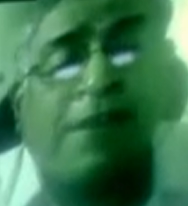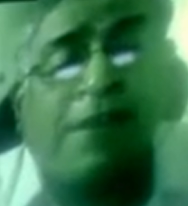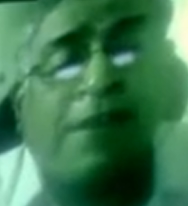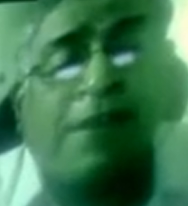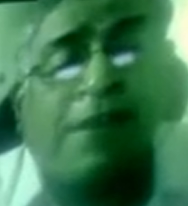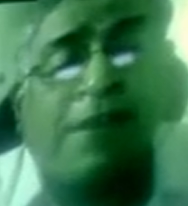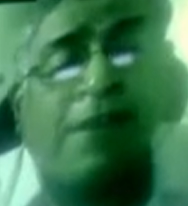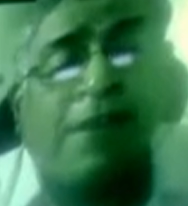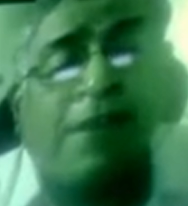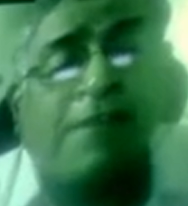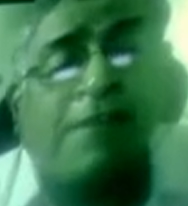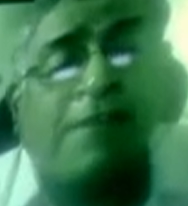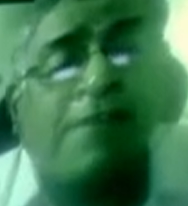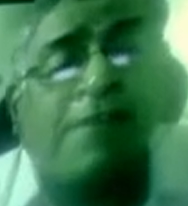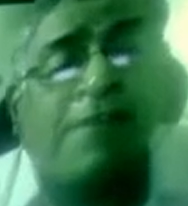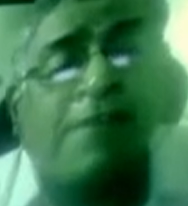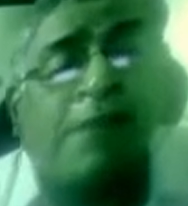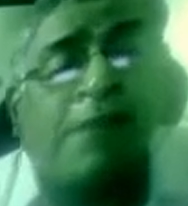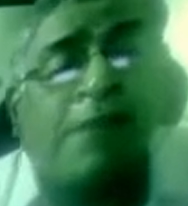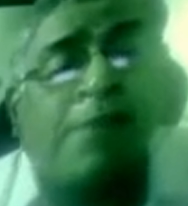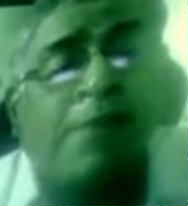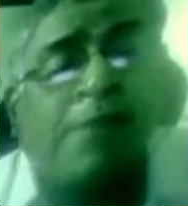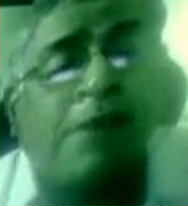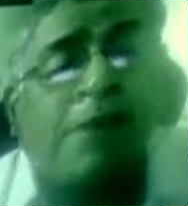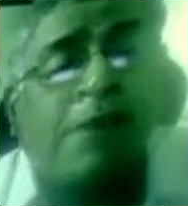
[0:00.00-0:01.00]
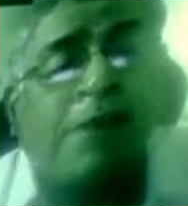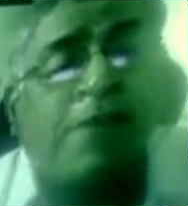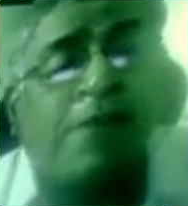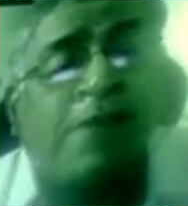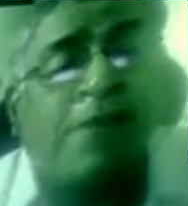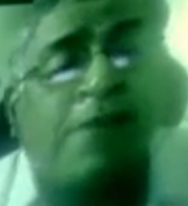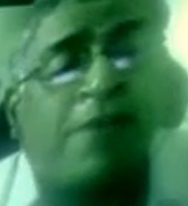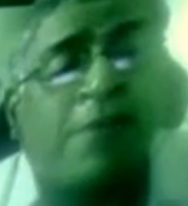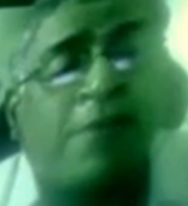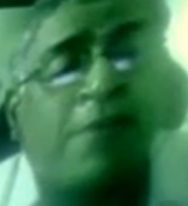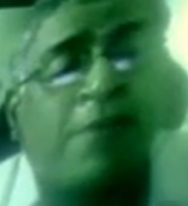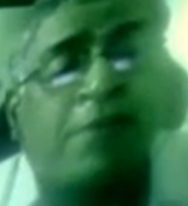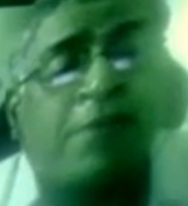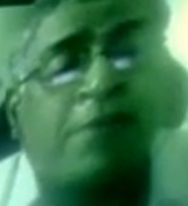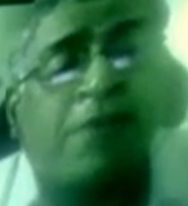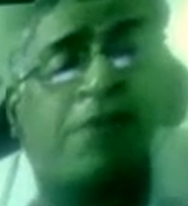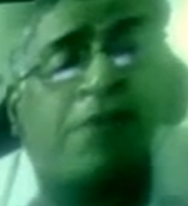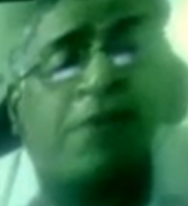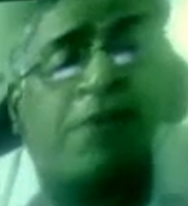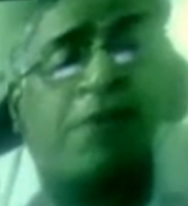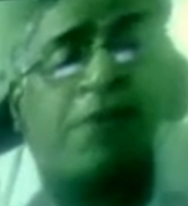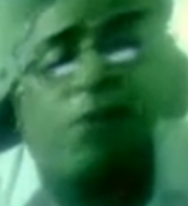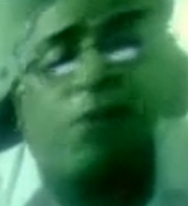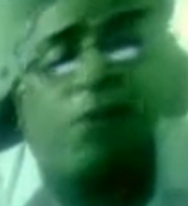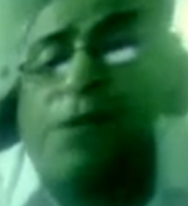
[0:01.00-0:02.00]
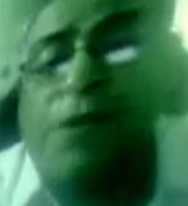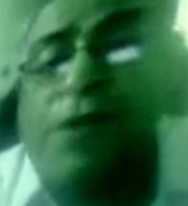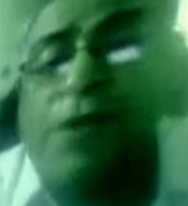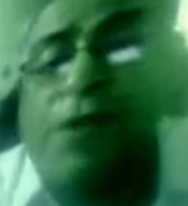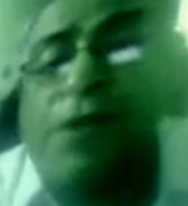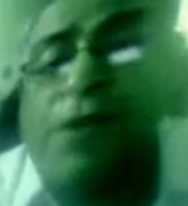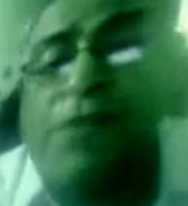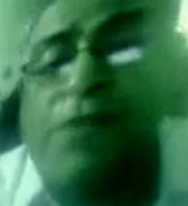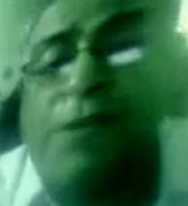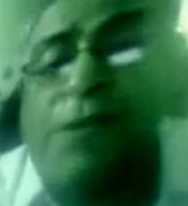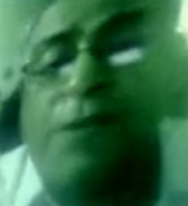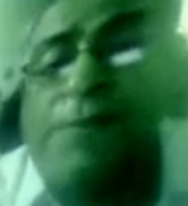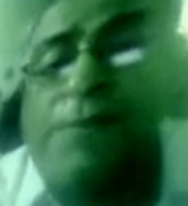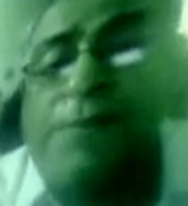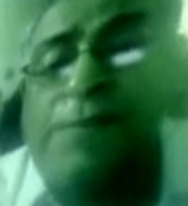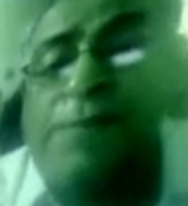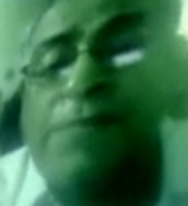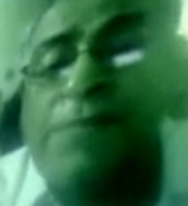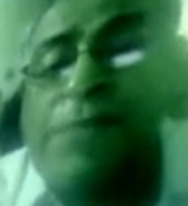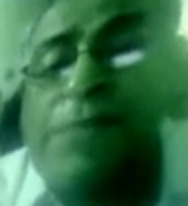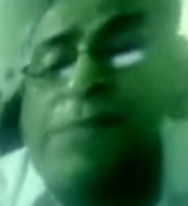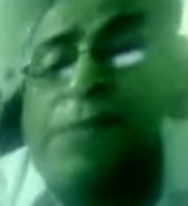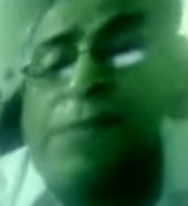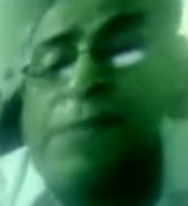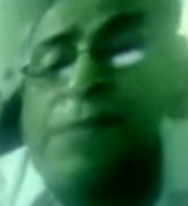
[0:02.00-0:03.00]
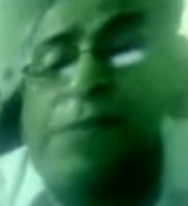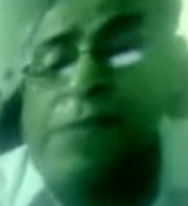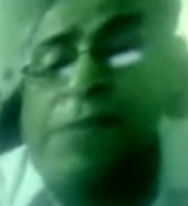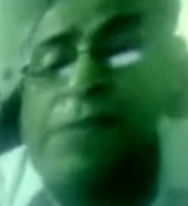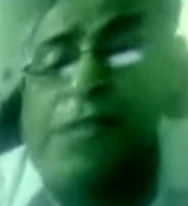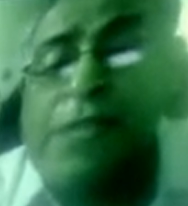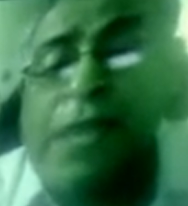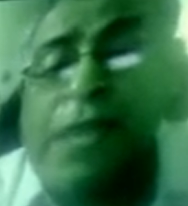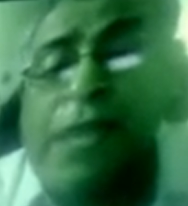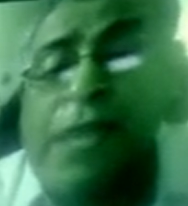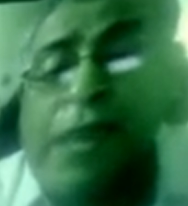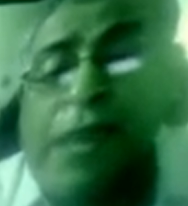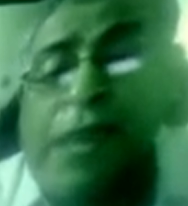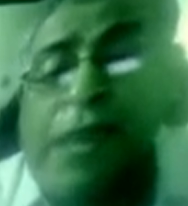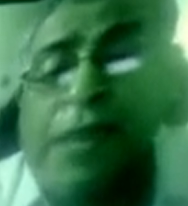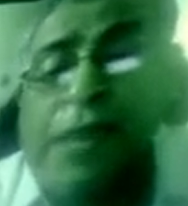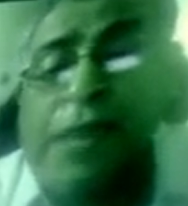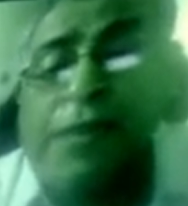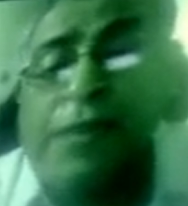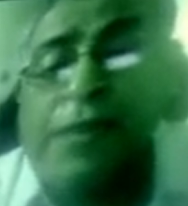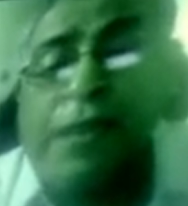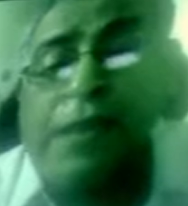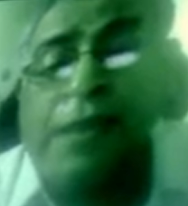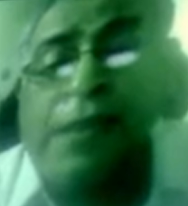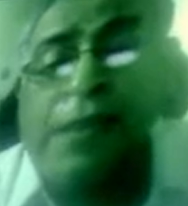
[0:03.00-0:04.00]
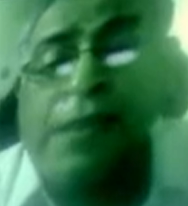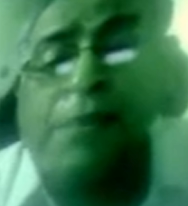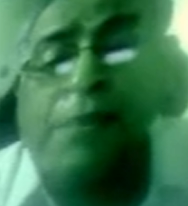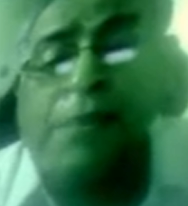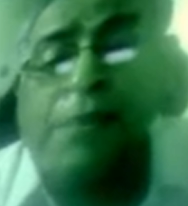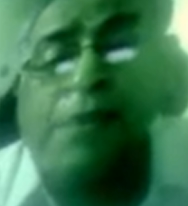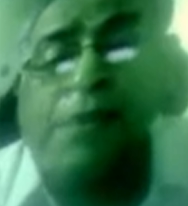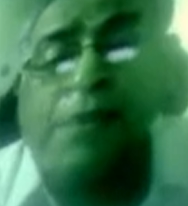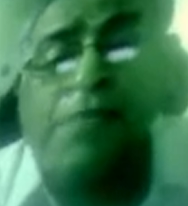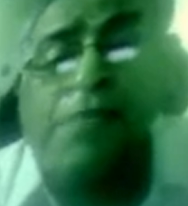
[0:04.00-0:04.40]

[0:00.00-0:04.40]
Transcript: In addition, the employer is able to feel more confident that they hired an employee with